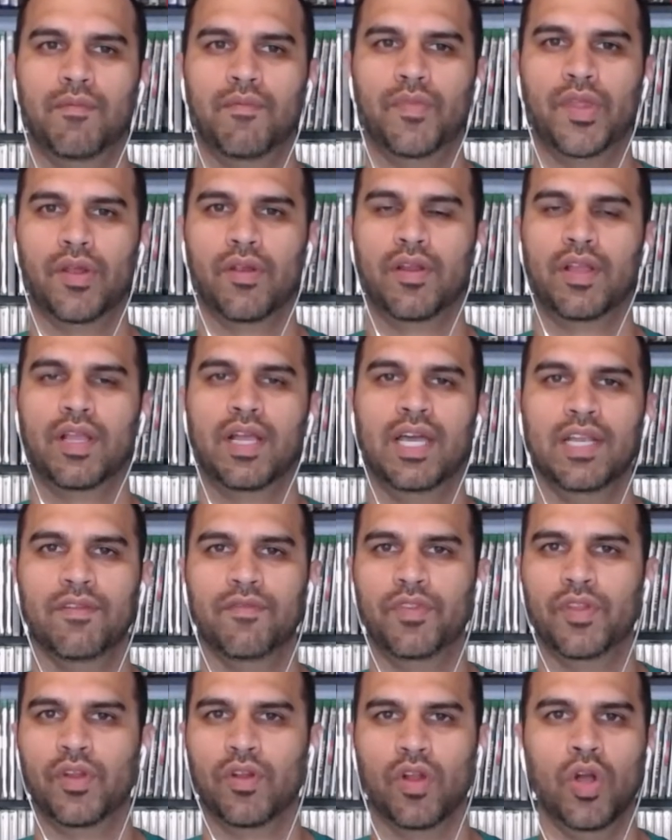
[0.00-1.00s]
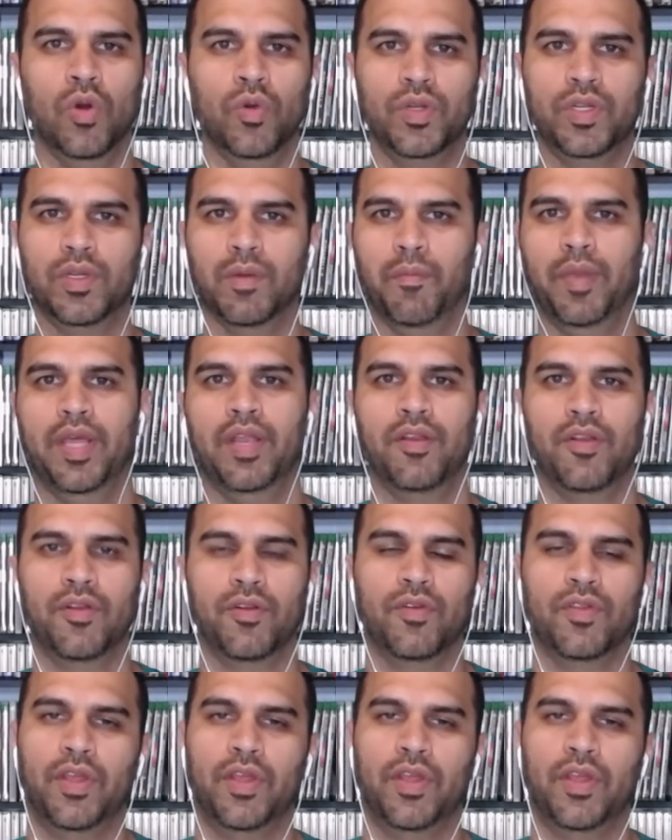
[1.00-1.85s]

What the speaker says: They're kind of their own competitor.